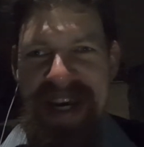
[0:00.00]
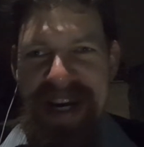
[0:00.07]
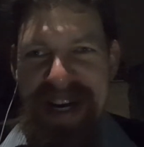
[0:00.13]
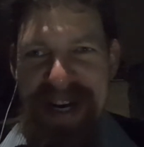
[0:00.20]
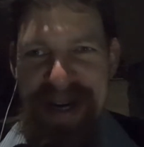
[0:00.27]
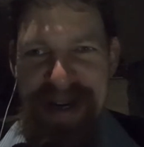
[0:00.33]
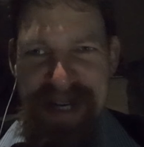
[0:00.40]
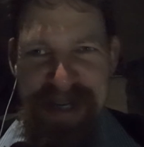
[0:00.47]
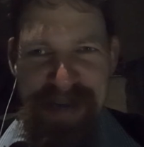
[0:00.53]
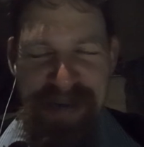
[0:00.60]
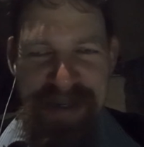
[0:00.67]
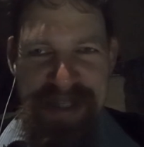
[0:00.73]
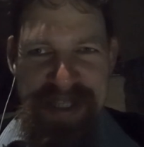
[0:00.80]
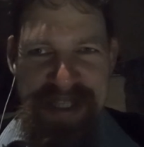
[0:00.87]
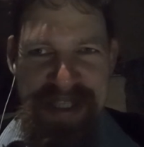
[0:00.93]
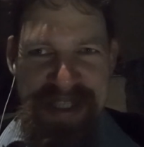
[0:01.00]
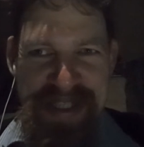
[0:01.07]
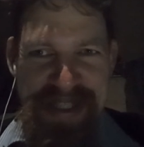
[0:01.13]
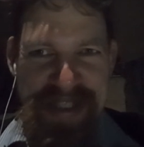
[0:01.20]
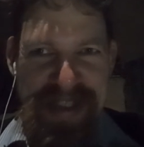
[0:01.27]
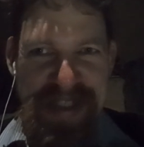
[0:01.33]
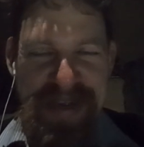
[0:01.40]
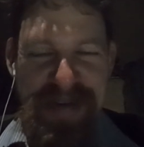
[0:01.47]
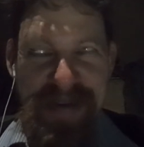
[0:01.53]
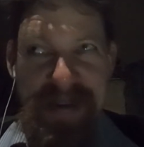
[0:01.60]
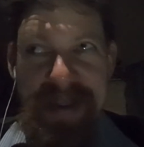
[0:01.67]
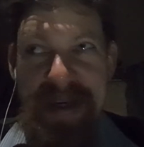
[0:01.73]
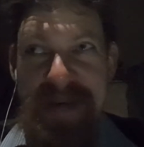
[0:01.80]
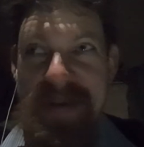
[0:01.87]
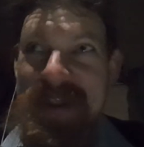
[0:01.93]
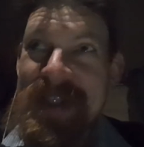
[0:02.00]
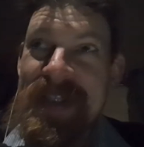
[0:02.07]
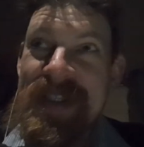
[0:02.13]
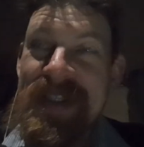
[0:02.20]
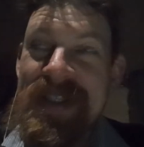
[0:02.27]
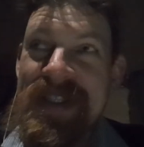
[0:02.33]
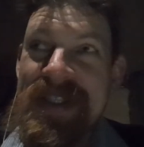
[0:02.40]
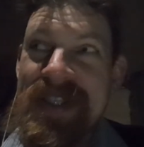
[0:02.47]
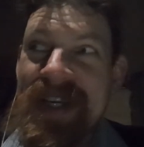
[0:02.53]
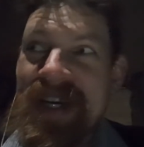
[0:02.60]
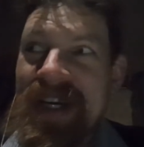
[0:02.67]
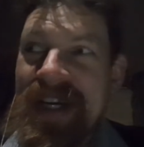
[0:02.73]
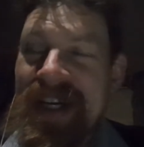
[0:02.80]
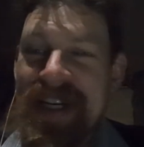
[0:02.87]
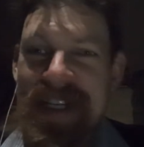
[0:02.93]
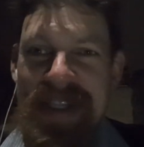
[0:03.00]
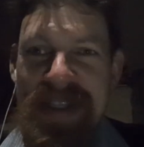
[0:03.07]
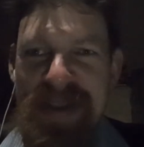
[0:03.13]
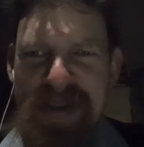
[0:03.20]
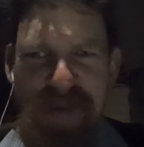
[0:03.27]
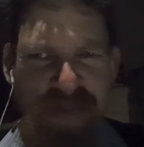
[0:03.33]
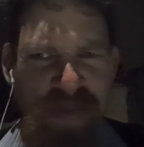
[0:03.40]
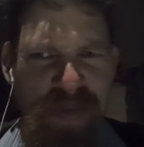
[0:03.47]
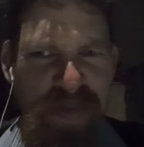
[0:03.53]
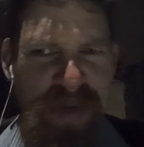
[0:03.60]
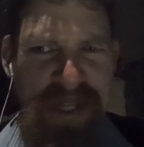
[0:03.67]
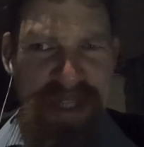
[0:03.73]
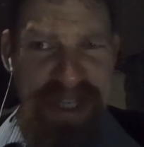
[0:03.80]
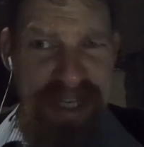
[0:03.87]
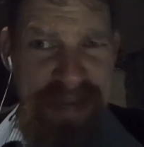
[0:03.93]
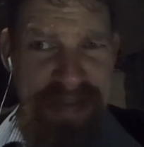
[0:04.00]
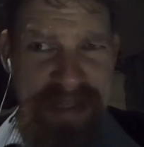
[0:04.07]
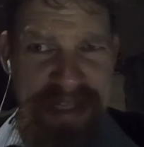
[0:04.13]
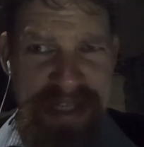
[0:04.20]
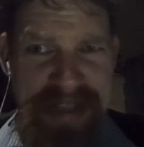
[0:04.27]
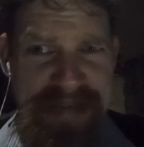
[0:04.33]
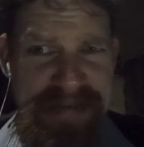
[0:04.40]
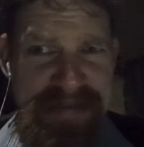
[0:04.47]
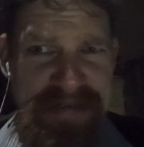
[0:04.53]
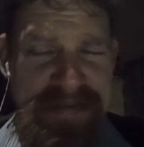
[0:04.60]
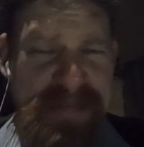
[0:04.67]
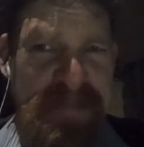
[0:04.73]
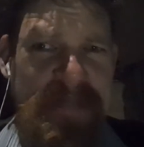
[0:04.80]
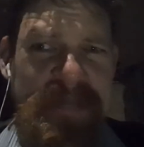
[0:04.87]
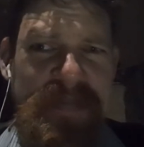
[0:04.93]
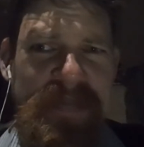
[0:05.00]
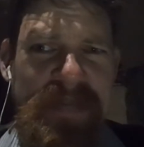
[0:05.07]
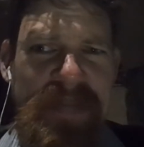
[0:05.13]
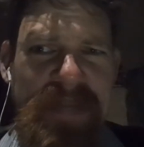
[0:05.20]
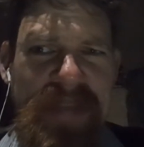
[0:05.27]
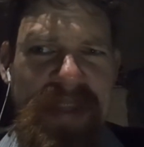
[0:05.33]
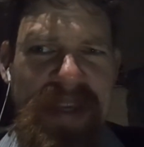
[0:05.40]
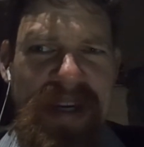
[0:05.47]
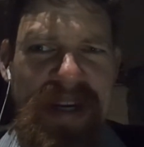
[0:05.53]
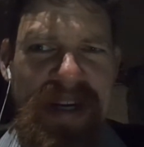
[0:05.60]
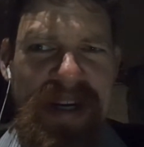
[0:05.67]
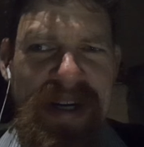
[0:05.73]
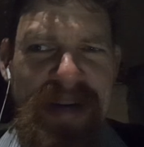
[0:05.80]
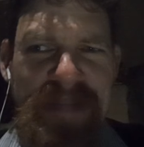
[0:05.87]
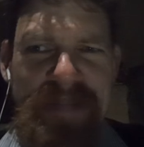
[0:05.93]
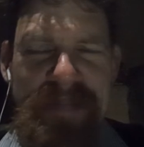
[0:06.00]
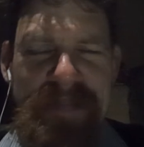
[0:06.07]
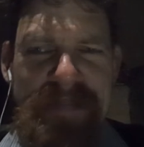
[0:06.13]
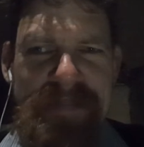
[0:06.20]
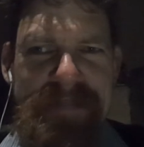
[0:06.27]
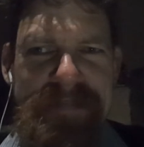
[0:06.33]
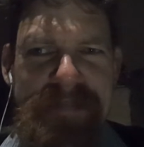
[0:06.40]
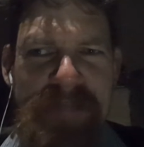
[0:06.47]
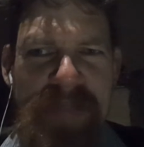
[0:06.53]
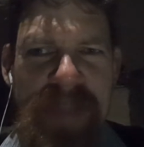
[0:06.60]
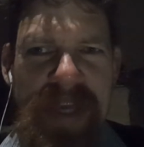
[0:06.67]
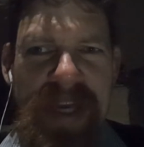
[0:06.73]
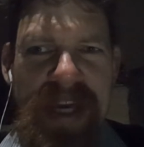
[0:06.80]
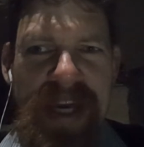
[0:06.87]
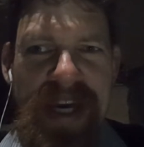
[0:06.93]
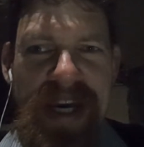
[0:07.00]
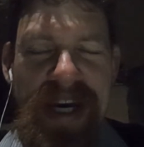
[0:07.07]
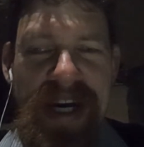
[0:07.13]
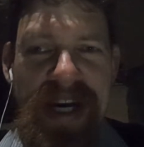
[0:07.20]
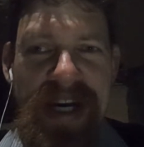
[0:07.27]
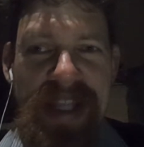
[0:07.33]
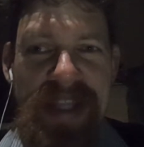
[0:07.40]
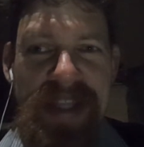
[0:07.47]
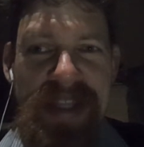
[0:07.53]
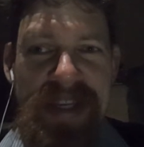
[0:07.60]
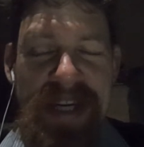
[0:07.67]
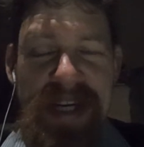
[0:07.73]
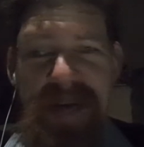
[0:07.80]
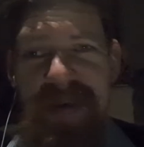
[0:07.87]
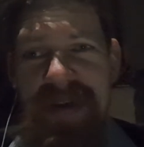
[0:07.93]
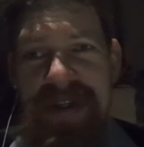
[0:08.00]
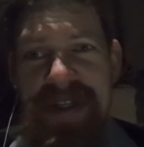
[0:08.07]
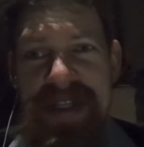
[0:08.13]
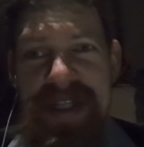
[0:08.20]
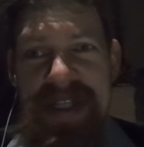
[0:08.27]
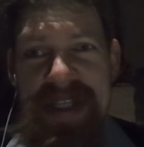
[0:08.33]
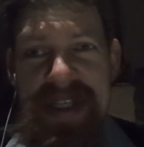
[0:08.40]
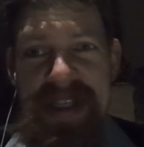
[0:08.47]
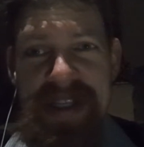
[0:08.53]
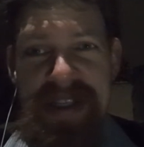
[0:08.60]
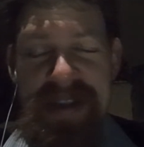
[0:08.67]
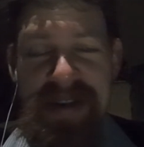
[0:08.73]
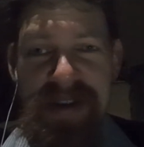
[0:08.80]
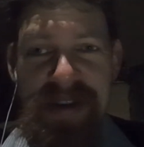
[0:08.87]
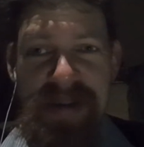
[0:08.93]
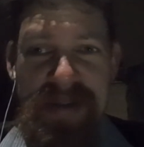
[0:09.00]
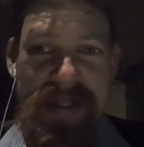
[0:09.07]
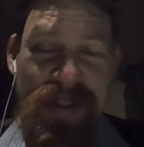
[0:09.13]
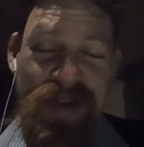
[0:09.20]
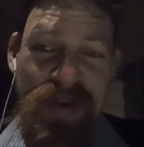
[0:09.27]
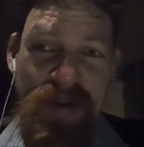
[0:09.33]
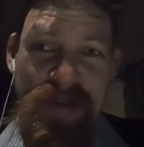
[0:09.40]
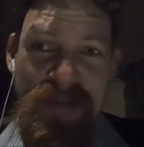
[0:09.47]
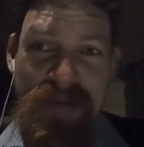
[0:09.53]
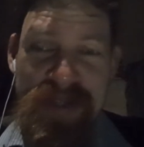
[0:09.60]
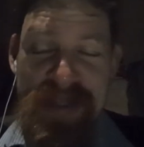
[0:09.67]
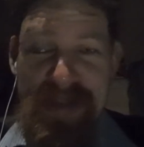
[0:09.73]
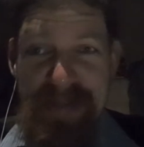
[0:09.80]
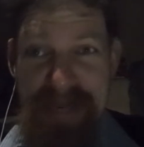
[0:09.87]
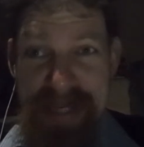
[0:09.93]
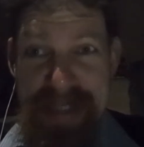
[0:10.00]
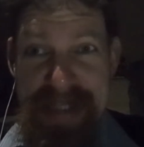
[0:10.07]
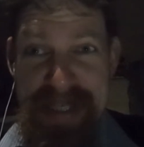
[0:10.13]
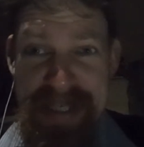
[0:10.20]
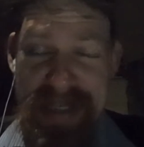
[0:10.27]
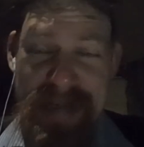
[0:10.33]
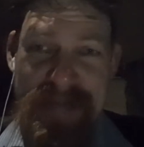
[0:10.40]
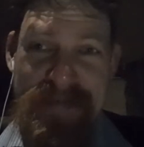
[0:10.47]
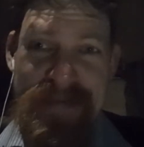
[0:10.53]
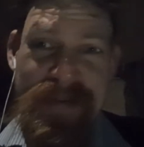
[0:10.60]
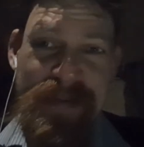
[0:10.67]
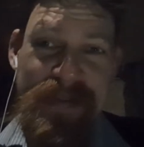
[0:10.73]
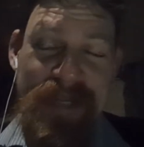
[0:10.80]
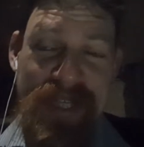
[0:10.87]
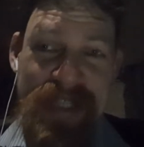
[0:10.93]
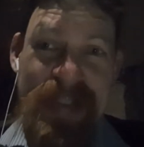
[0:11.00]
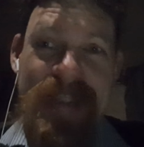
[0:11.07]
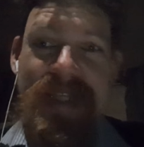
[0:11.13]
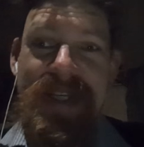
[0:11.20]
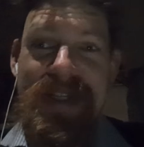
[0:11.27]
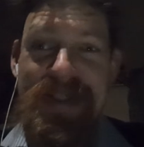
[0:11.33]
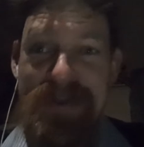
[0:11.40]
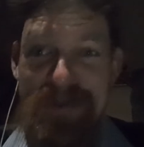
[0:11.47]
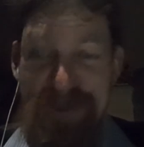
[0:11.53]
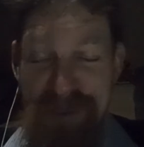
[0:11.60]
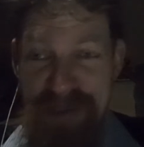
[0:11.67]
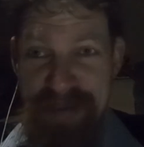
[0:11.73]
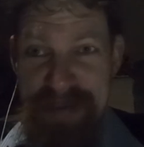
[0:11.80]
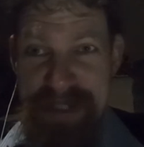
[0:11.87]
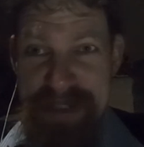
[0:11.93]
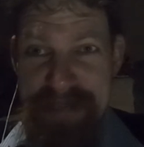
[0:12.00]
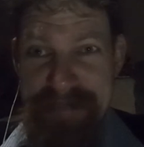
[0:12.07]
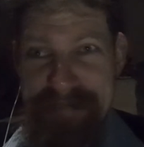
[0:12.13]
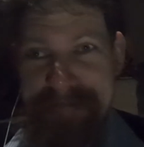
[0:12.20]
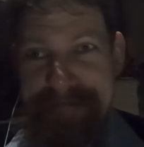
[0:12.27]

Uh, it was in 2001, I believe. Um, and I was in, on a trip with a bicycle from India to Germany,